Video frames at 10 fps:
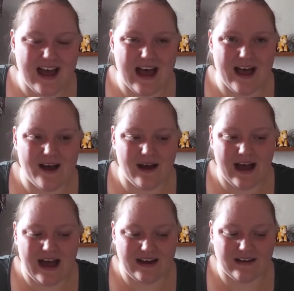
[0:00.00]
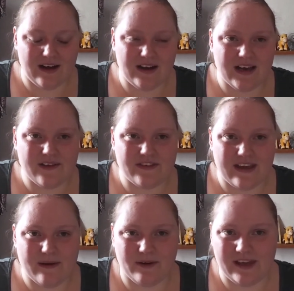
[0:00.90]
And I'd love to
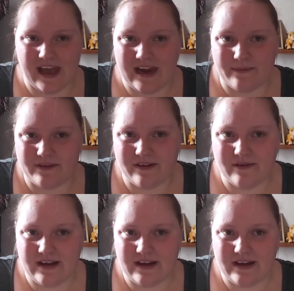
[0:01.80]
hear what you're getting up to.